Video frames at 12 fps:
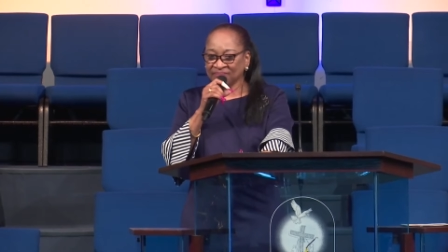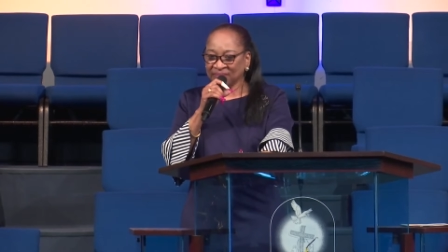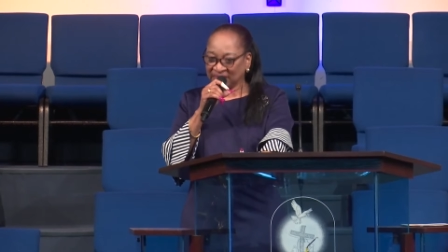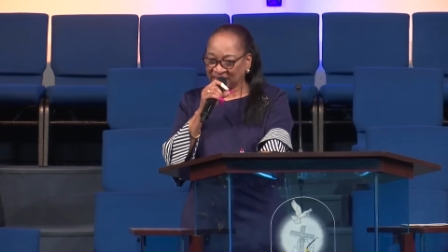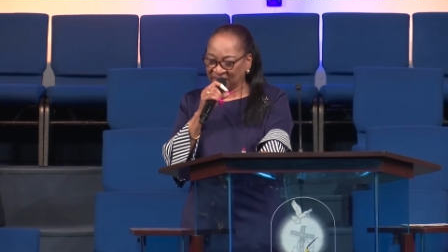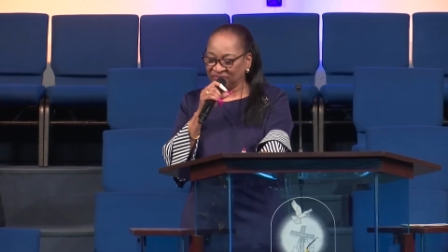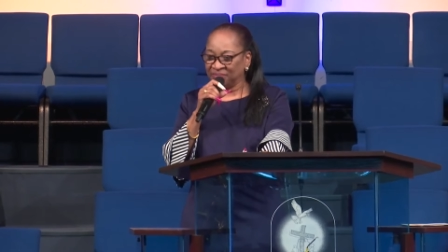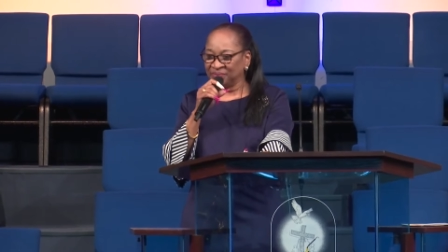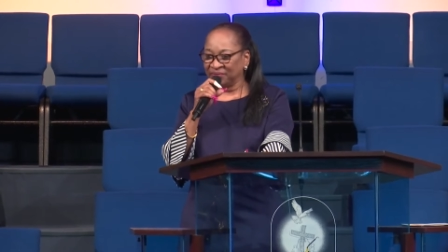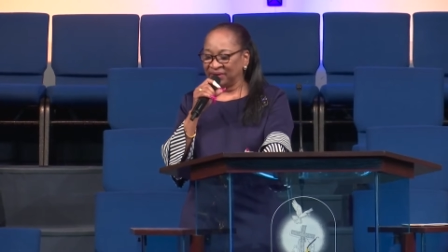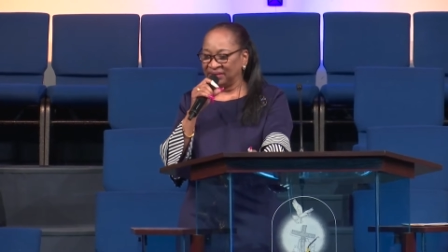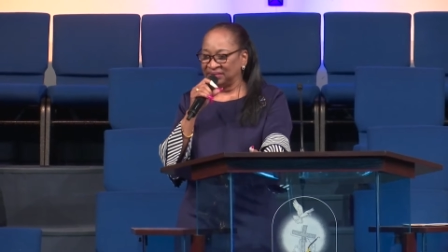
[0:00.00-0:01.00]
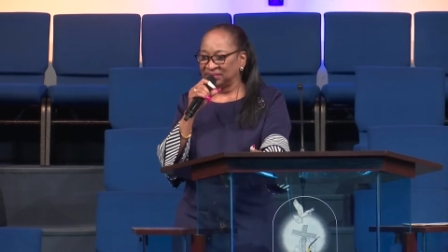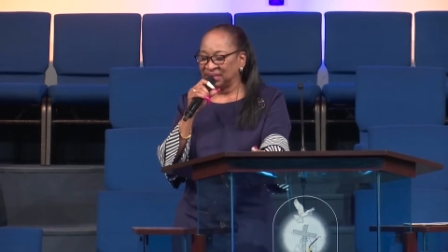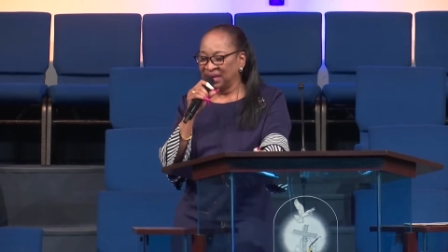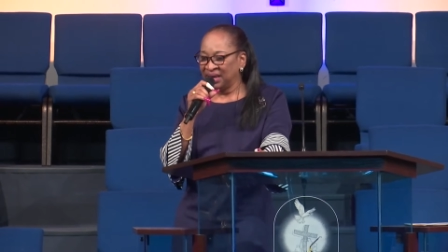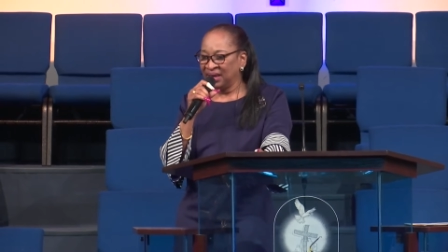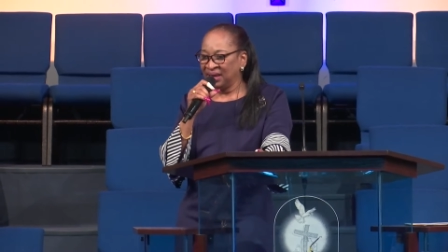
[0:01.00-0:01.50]
Give Him
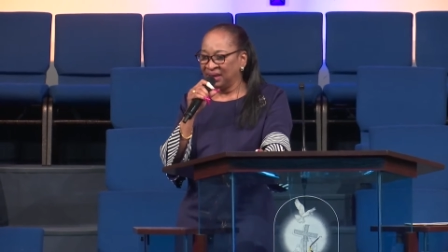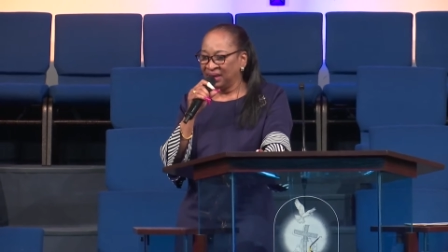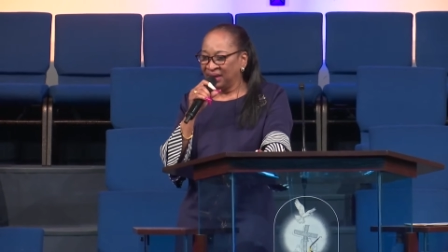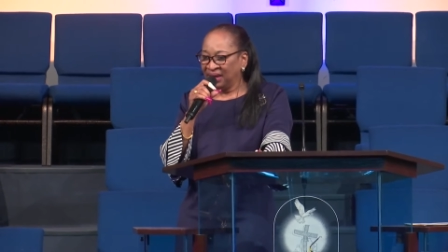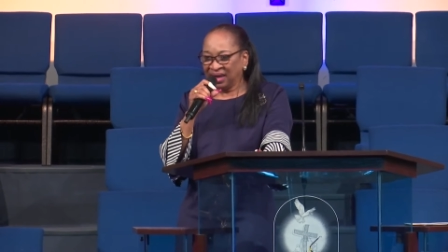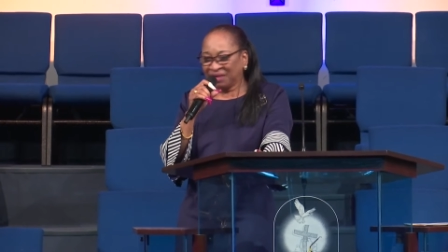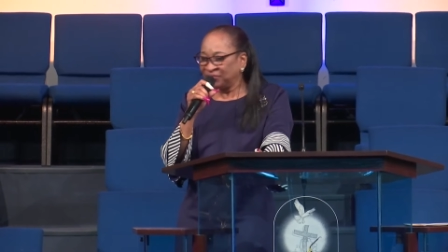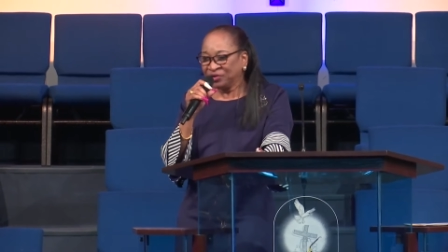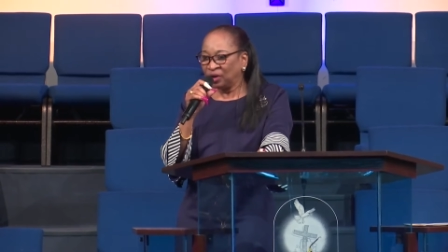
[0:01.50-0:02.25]
praise. Every